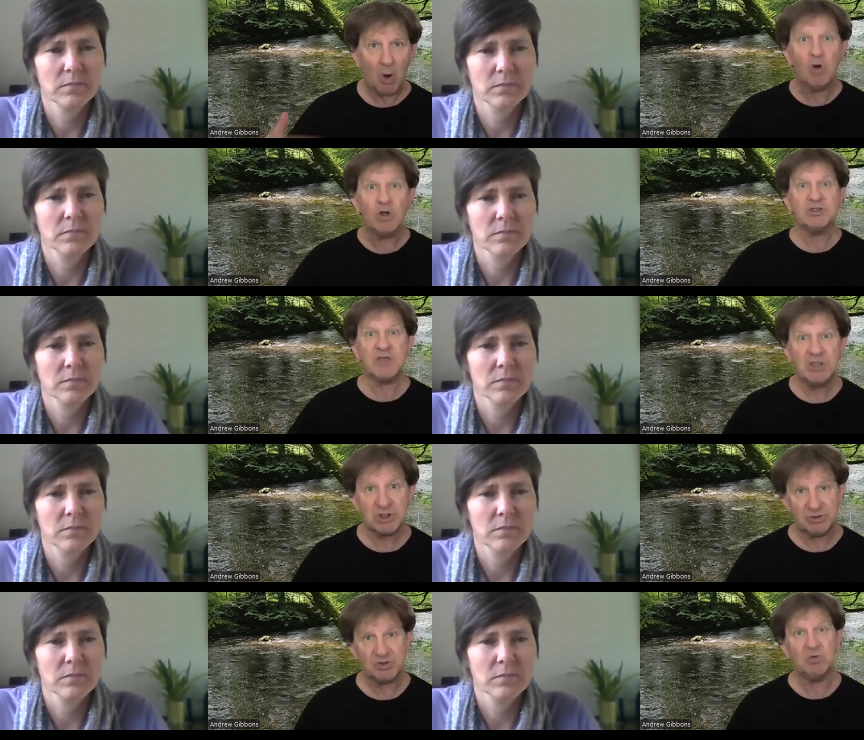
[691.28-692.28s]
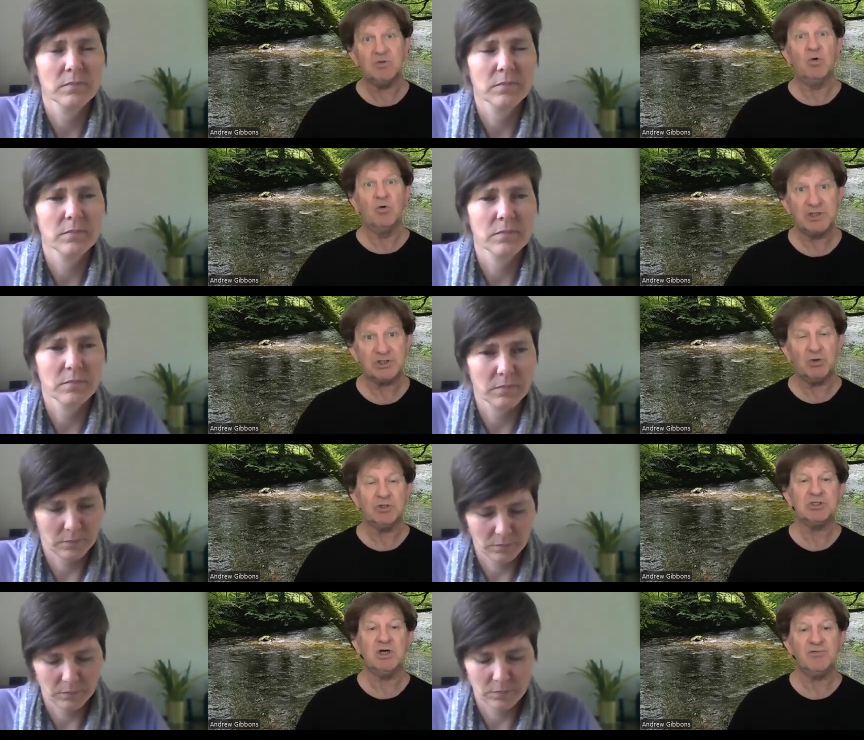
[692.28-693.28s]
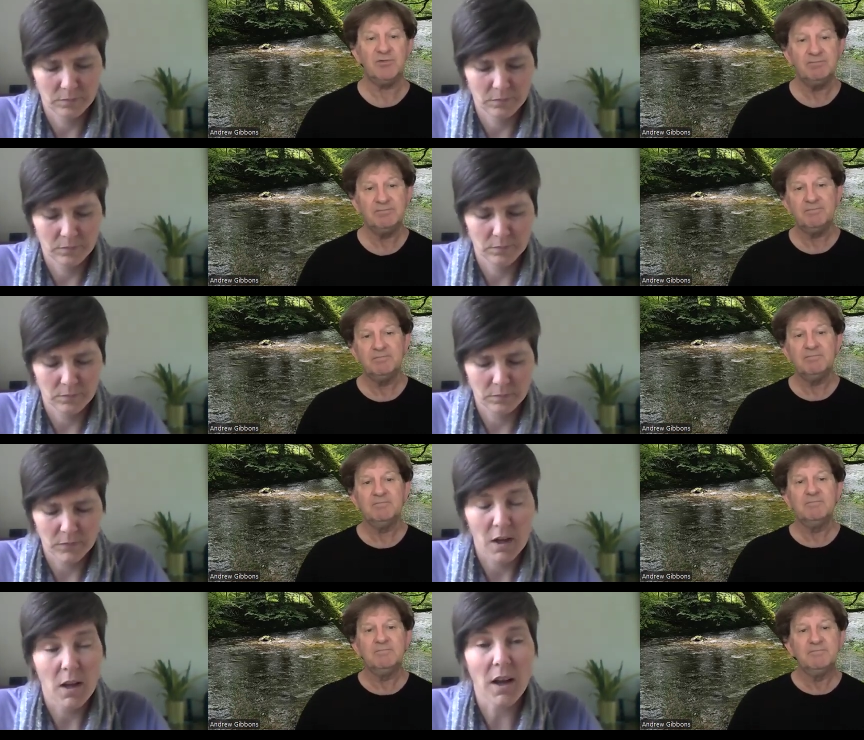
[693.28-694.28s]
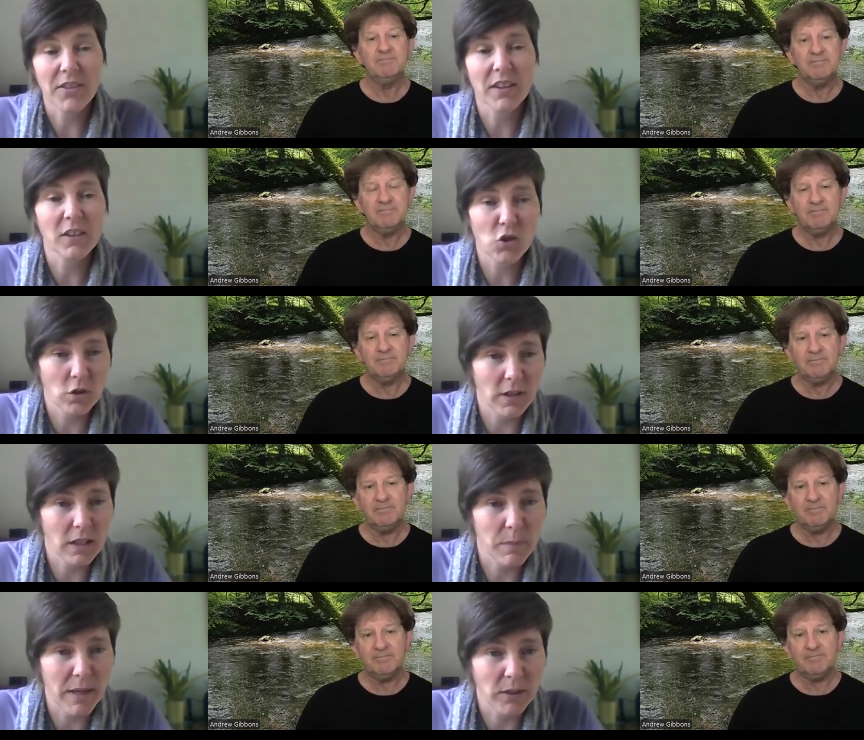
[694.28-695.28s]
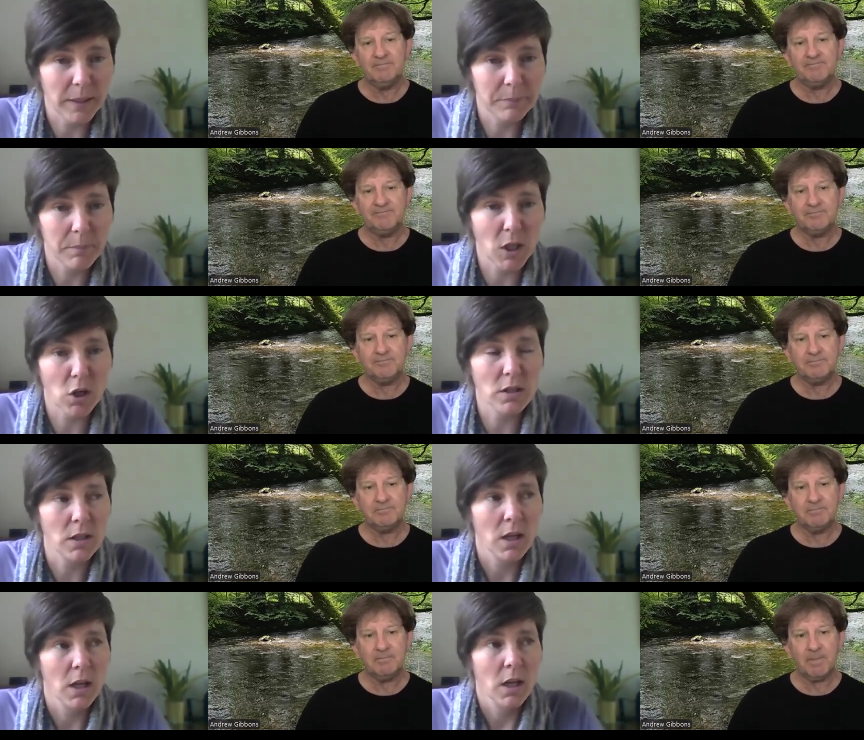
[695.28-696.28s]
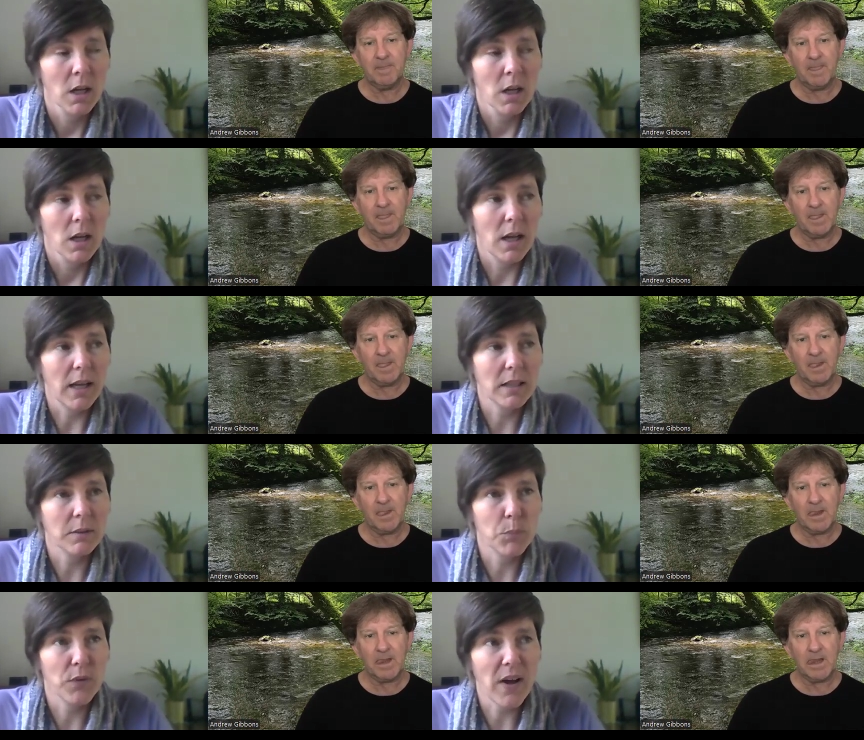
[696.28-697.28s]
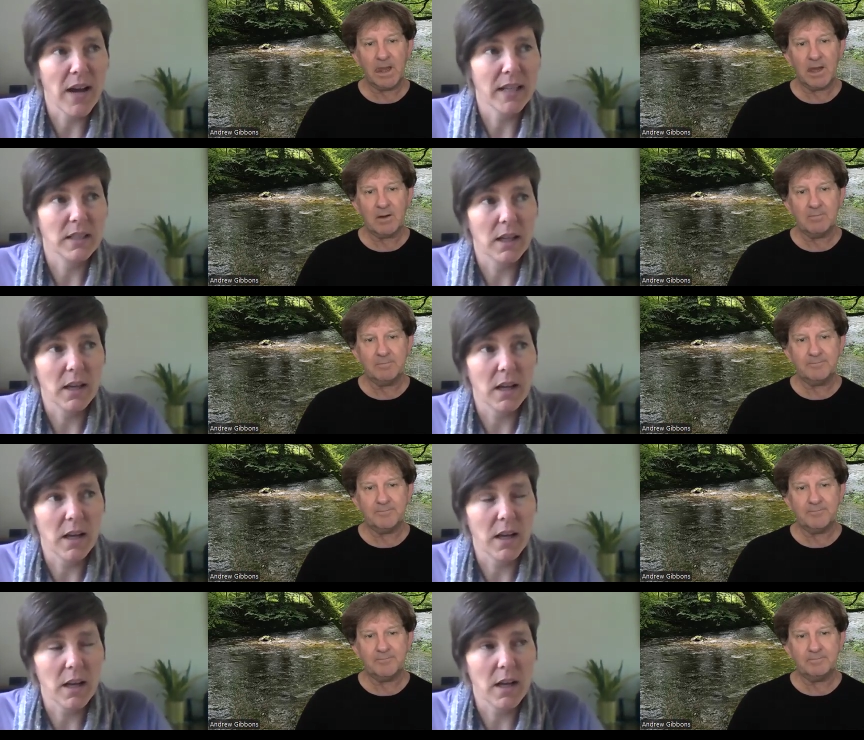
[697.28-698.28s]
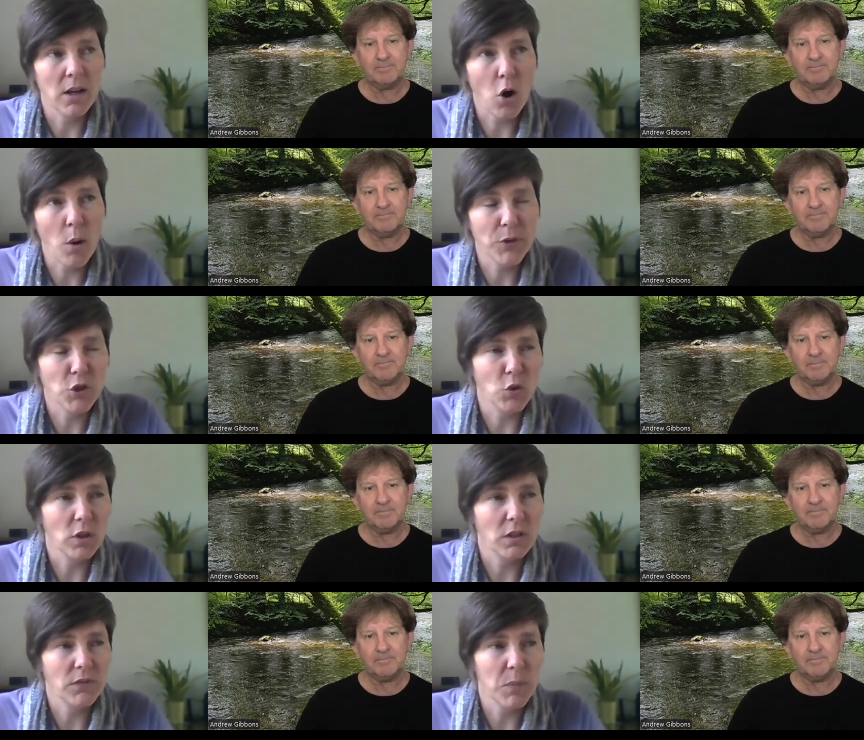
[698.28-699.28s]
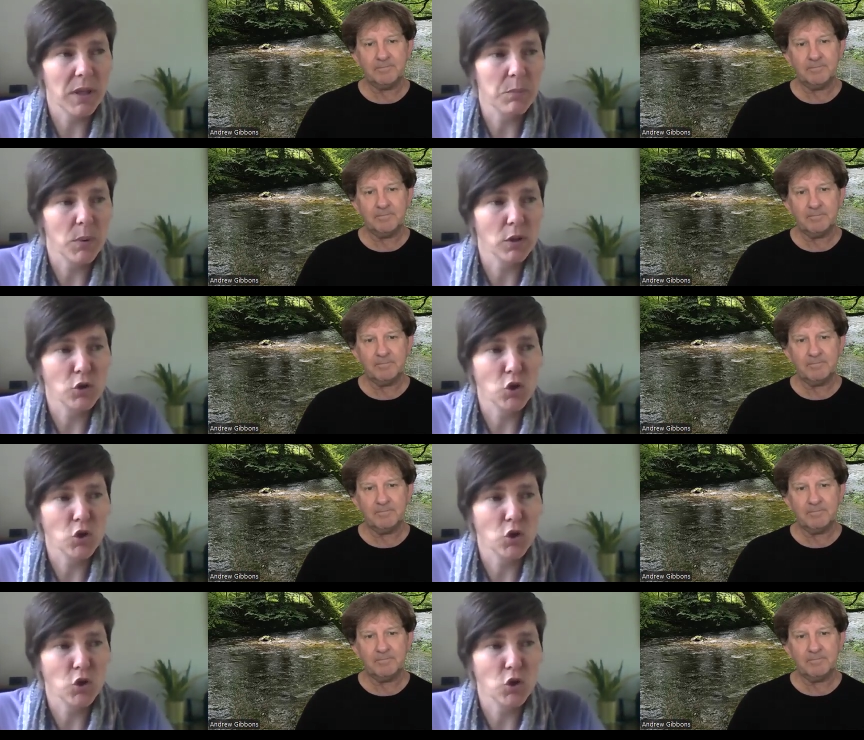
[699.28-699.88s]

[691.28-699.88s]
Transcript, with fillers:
Speaker 1: are organizations with all this sort of stuff?
Speaker 2: I think they should think about it because it provides an opportunity for people